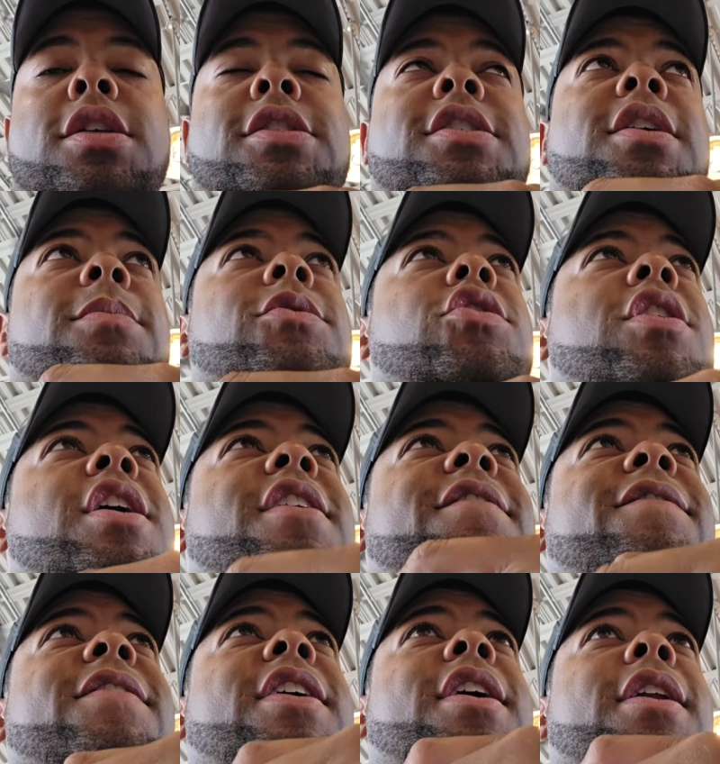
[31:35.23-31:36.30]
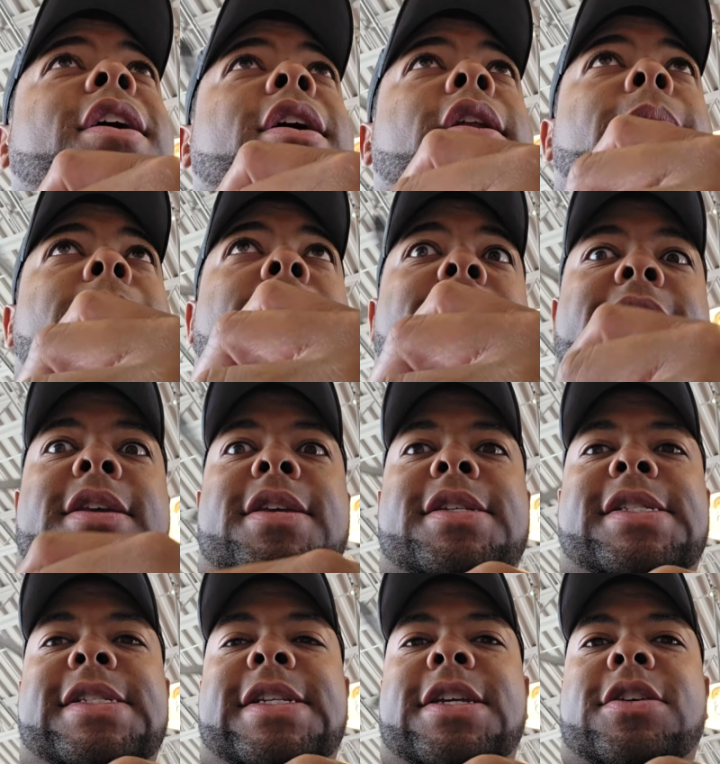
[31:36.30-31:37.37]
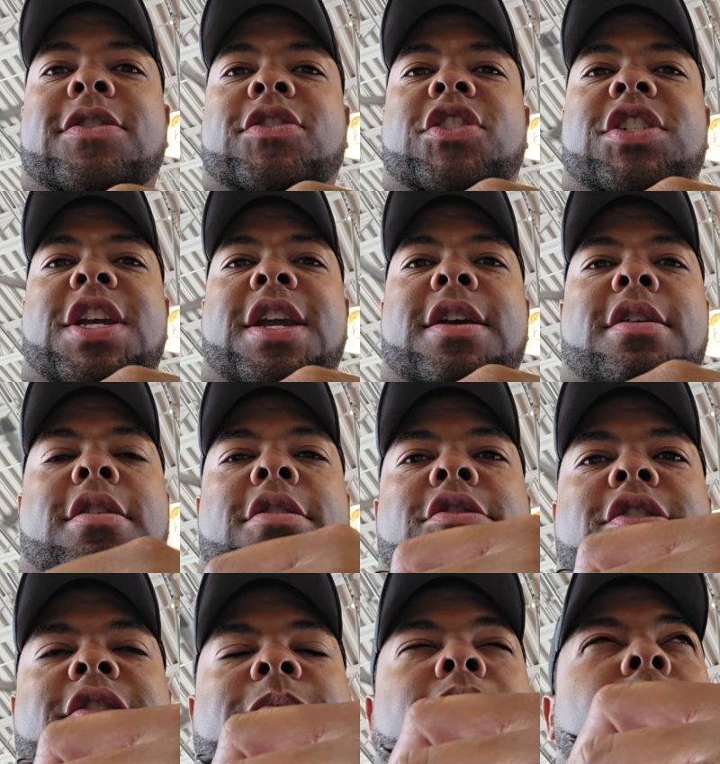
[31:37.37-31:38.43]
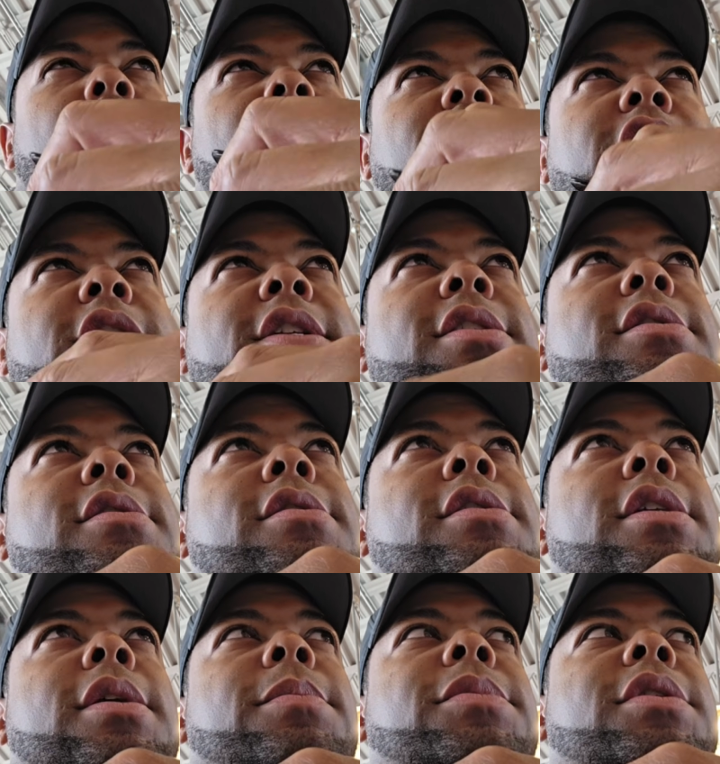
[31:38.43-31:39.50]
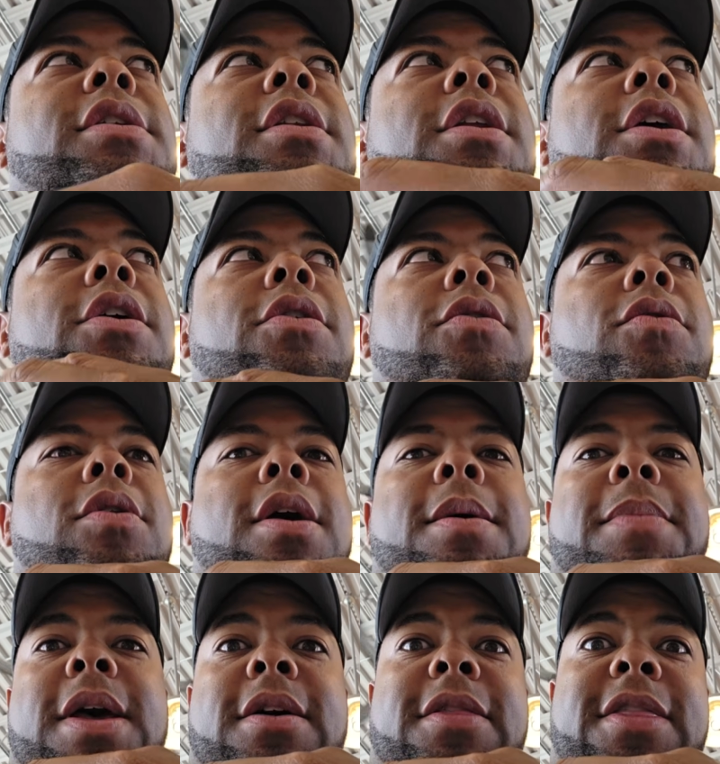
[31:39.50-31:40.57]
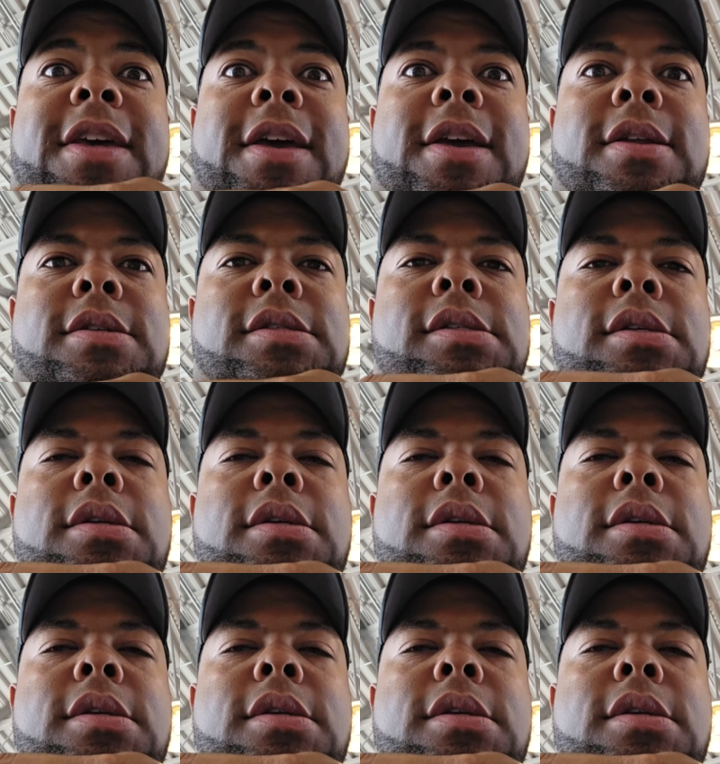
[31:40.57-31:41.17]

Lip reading: So I'm trying to find out about the steel shank arch support. She doesn't seem to know about that.